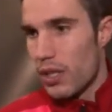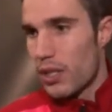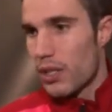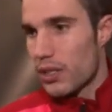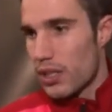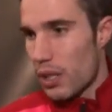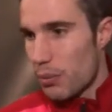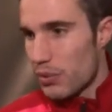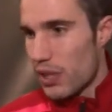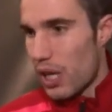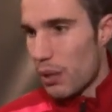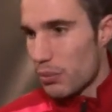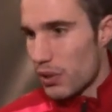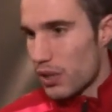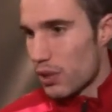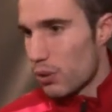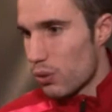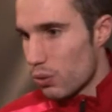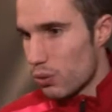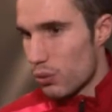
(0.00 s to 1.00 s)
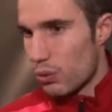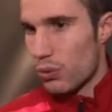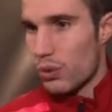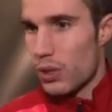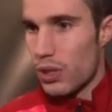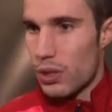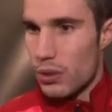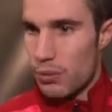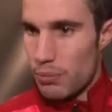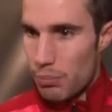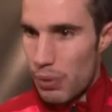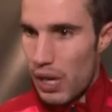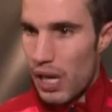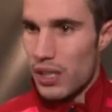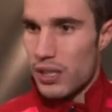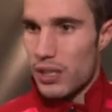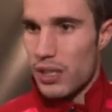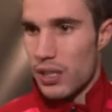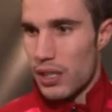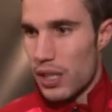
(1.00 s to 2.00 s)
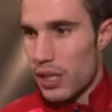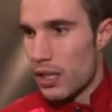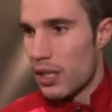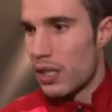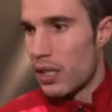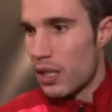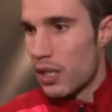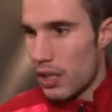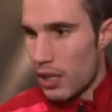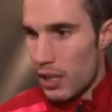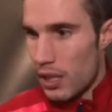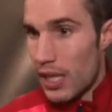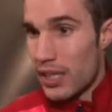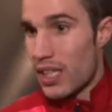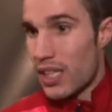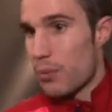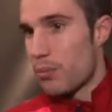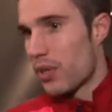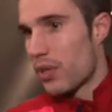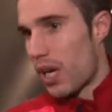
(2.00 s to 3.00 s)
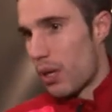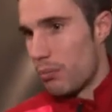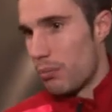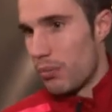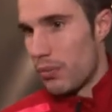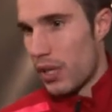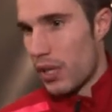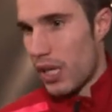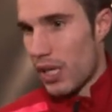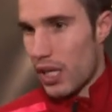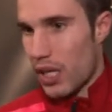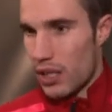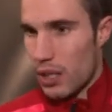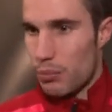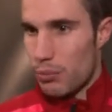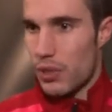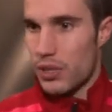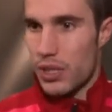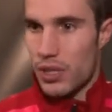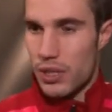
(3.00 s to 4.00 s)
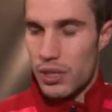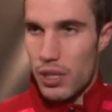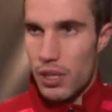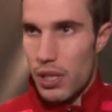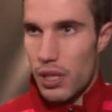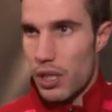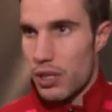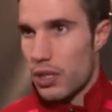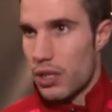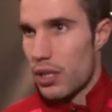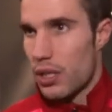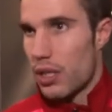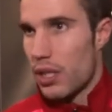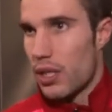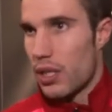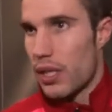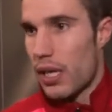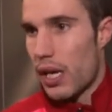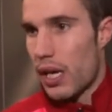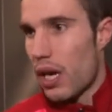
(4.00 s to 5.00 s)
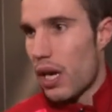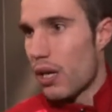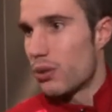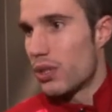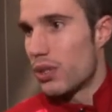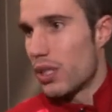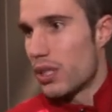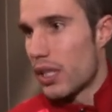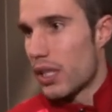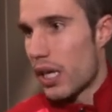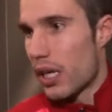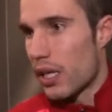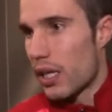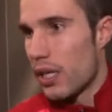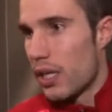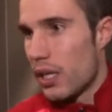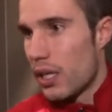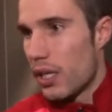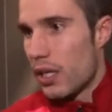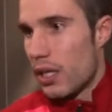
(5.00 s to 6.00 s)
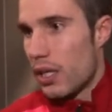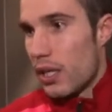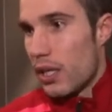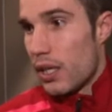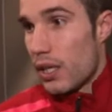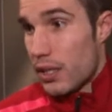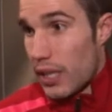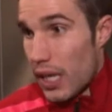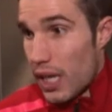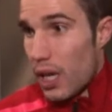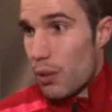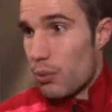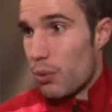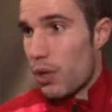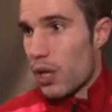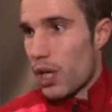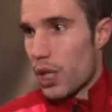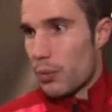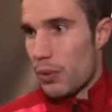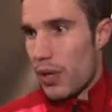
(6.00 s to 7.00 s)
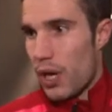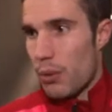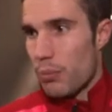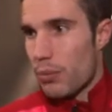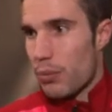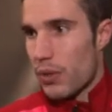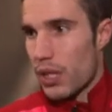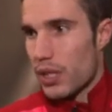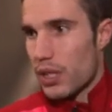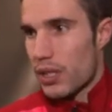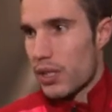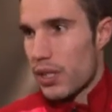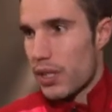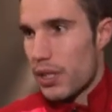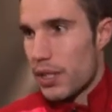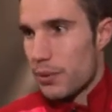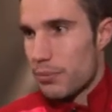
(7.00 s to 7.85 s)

sometimes it's good to just pass it and let them come and get them on the counter attack. That can work as well, because